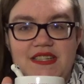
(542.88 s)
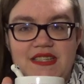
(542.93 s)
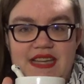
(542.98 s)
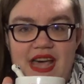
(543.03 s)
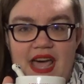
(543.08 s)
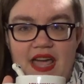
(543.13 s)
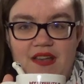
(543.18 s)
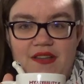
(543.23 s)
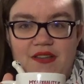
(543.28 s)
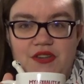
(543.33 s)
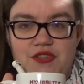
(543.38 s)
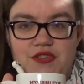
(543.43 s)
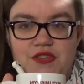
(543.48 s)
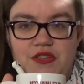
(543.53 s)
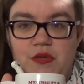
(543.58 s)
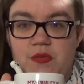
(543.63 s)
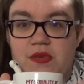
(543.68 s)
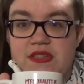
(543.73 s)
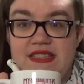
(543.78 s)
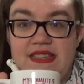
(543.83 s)
entirely
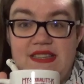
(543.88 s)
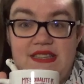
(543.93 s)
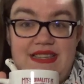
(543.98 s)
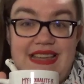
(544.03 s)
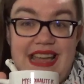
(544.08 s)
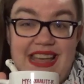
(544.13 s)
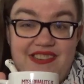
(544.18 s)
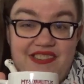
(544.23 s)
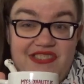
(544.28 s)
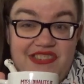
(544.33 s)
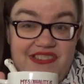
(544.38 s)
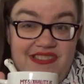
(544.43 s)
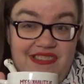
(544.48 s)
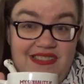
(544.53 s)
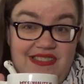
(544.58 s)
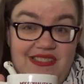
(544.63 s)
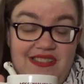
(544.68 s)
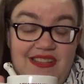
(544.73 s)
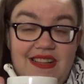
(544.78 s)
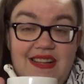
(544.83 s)
sure was
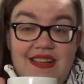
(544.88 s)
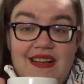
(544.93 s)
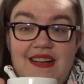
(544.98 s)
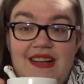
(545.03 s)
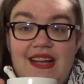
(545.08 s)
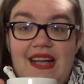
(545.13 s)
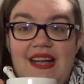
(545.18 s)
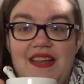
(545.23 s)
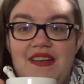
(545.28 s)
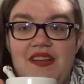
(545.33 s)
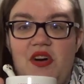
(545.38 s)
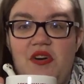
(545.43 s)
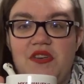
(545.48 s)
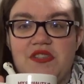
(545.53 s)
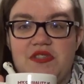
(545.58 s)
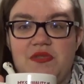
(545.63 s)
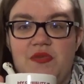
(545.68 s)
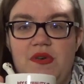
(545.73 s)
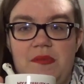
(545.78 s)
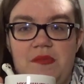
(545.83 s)
intentional, and
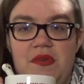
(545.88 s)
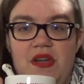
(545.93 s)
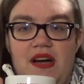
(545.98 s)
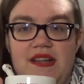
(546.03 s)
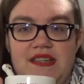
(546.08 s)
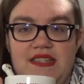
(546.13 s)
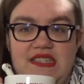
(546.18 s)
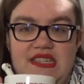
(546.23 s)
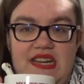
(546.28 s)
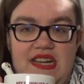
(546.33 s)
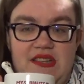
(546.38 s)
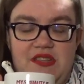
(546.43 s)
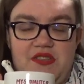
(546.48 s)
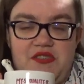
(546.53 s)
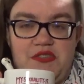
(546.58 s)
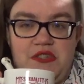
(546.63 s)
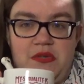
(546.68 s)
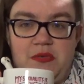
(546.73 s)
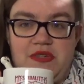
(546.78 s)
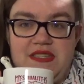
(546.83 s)
also I'm not entirely
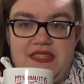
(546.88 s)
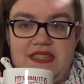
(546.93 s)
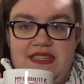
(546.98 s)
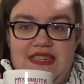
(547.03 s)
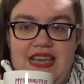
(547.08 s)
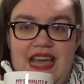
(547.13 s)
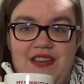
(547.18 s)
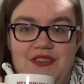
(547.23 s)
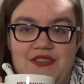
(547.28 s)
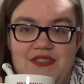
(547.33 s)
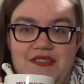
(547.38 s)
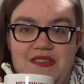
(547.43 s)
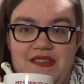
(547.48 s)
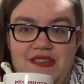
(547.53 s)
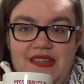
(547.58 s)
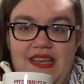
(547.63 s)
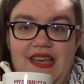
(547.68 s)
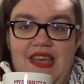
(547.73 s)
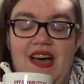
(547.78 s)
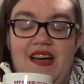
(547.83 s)
sure was
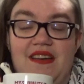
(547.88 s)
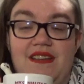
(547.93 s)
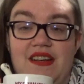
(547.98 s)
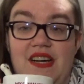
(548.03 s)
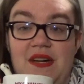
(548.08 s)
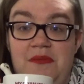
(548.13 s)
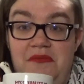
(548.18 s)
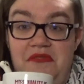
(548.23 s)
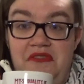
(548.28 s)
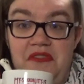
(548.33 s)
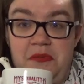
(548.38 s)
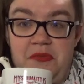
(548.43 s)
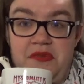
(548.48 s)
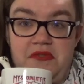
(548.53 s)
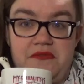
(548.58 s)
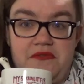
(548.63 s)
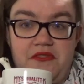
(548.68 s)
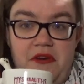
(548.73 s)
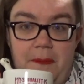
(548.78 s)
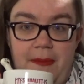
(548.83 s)
intentionally uncomfortable
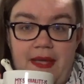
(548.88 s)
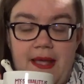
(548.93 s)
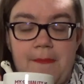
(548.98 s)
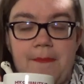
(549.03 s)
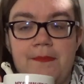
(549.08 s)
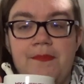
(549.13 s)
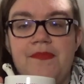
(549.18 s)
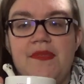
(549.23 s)
for me.